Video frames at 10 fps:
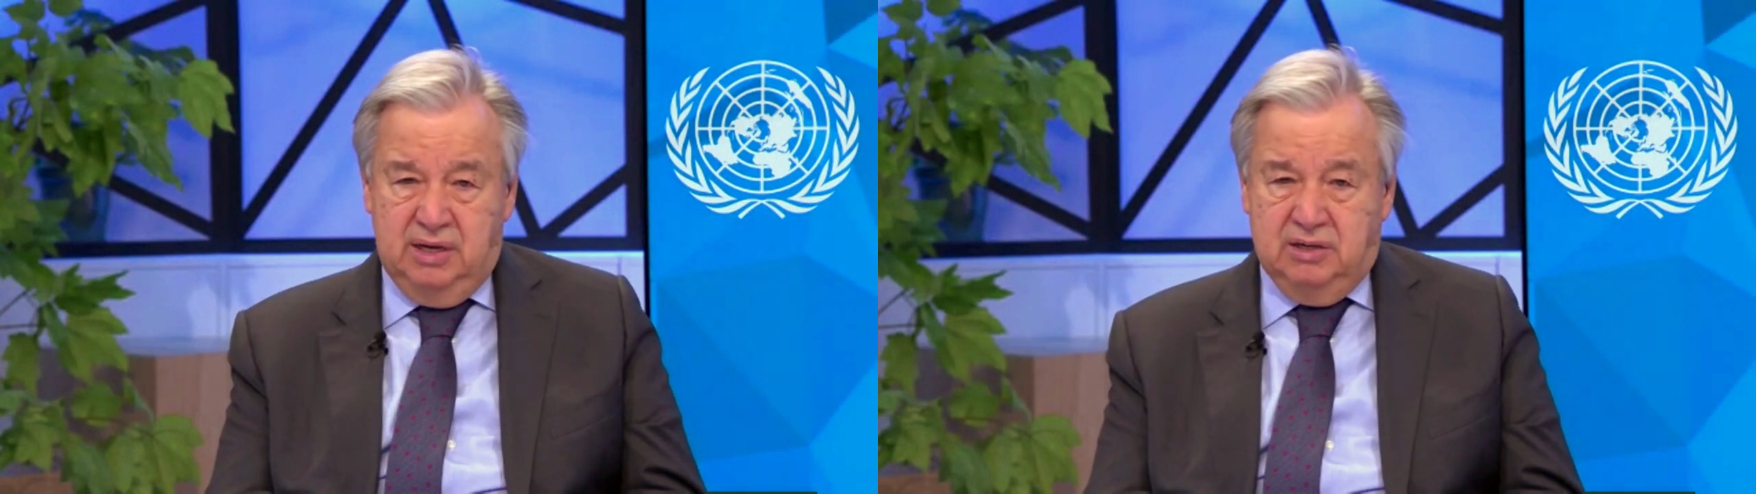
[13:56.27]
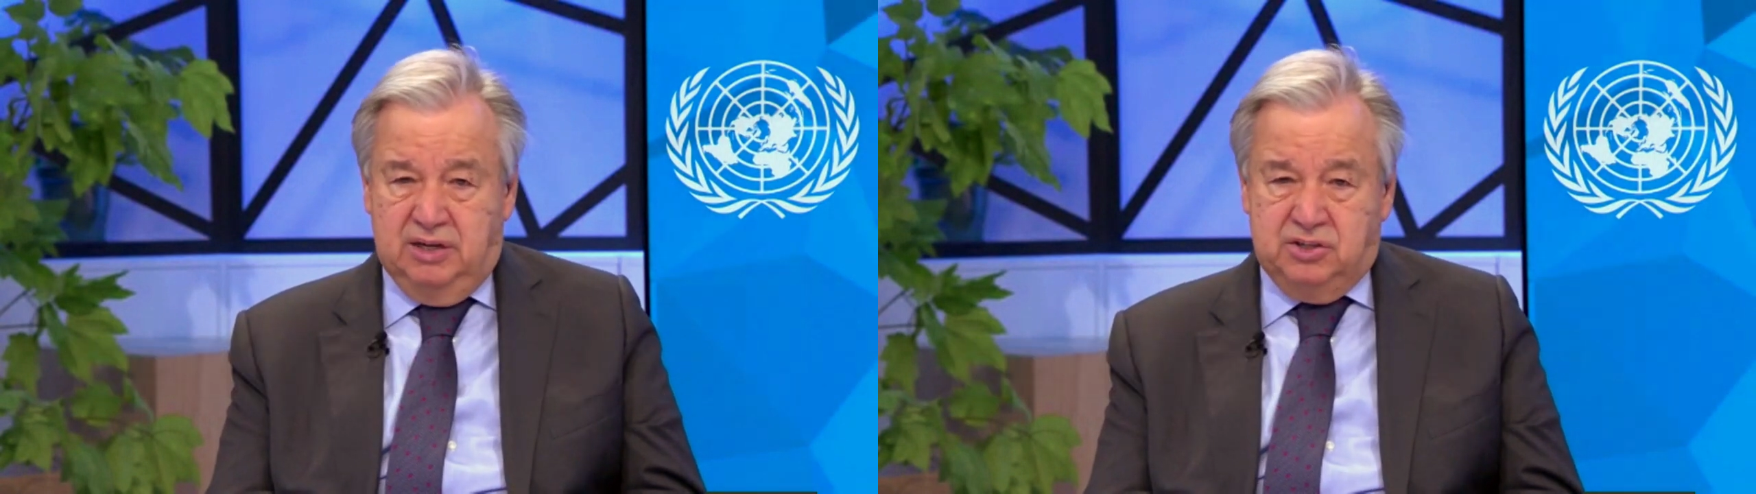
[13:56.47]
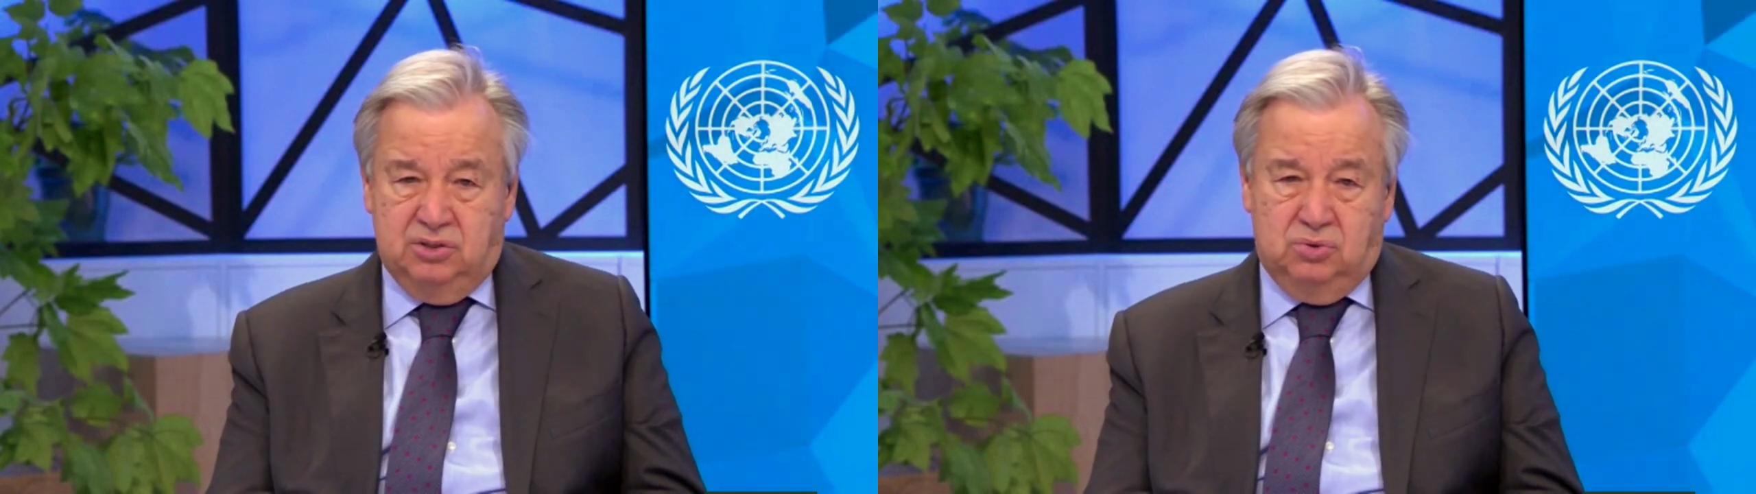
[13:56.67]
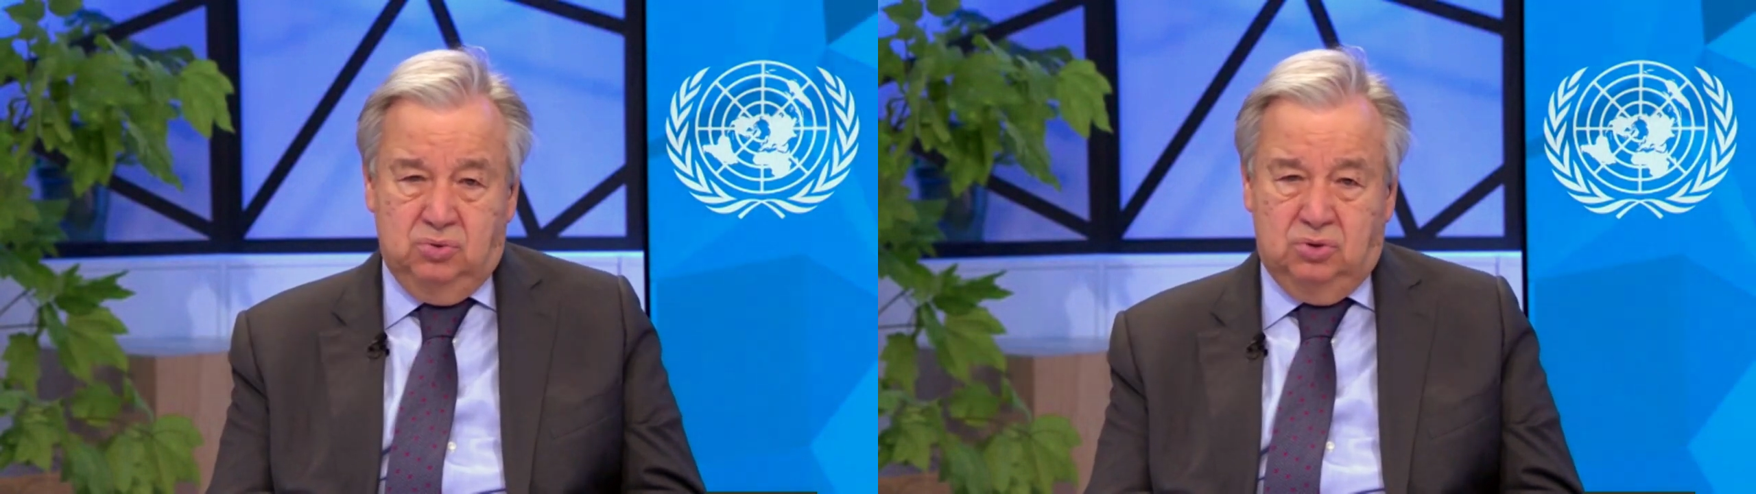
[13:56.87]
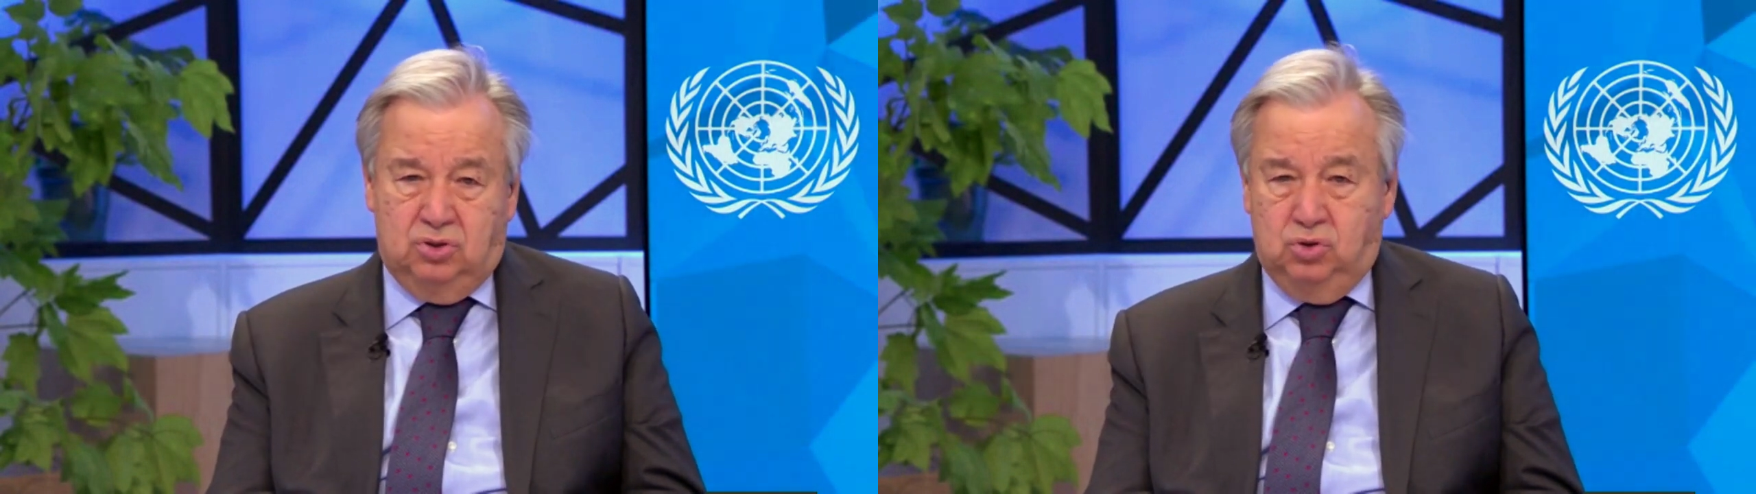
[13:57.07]
in relation
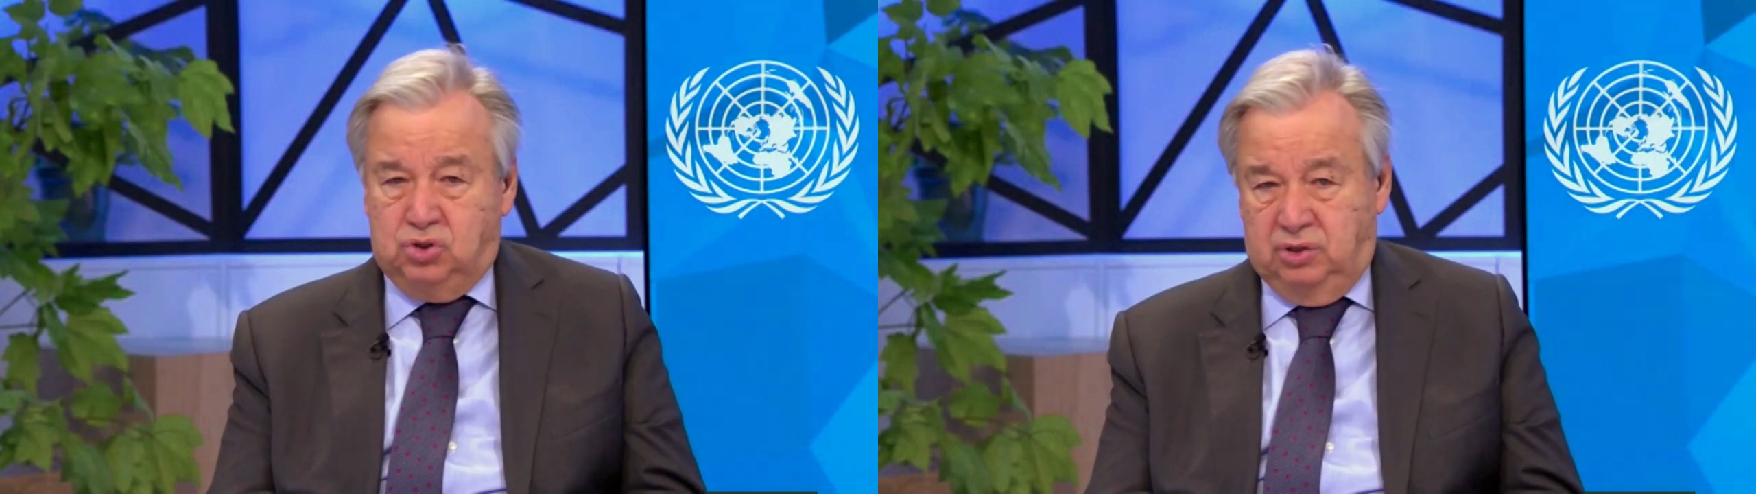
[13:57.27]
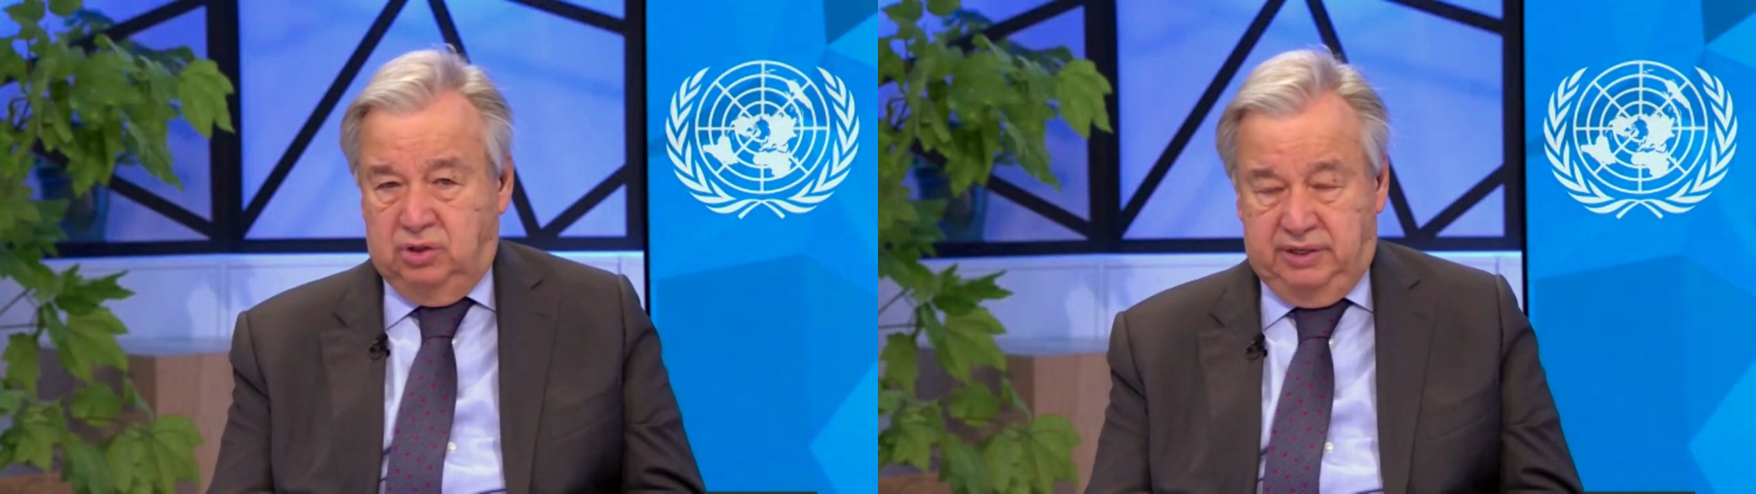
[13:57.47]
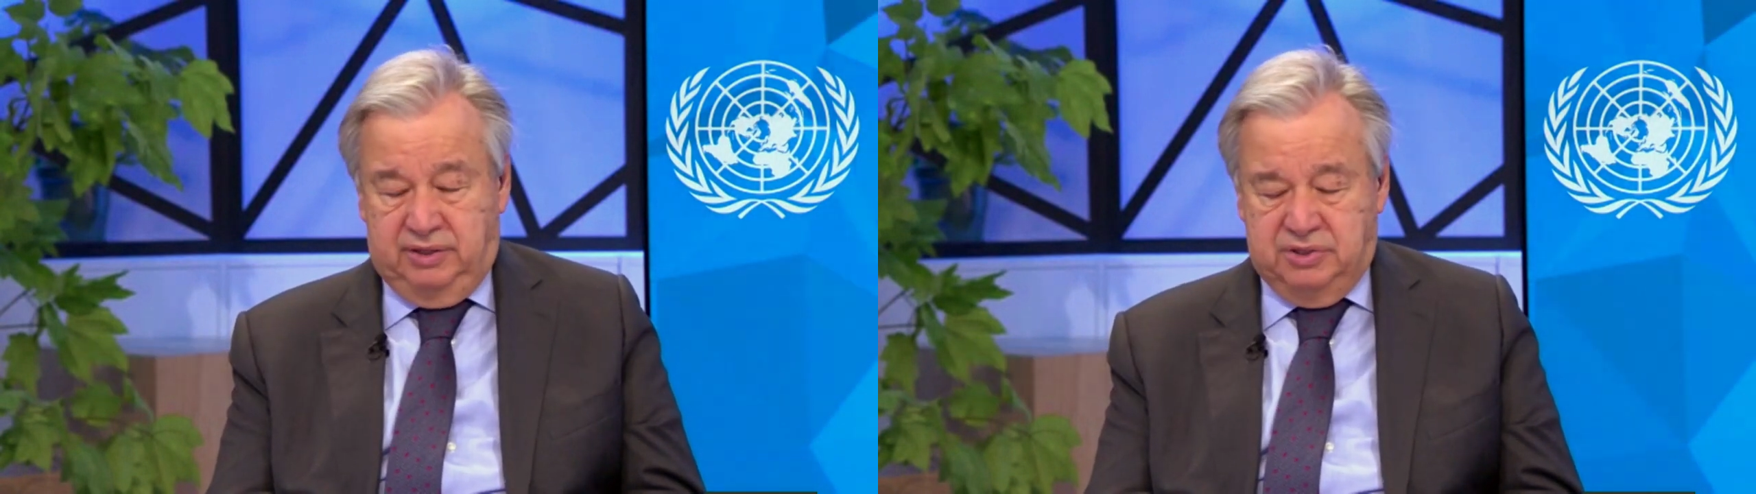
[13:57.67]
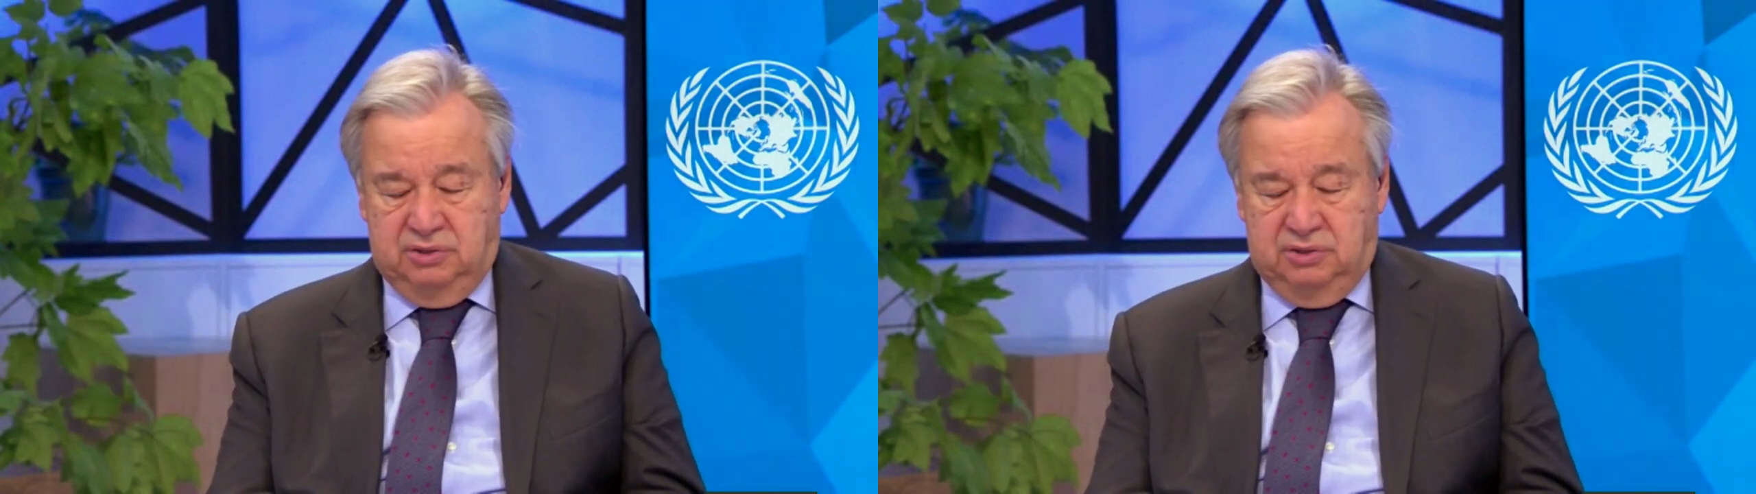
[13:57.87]
to crucial areas.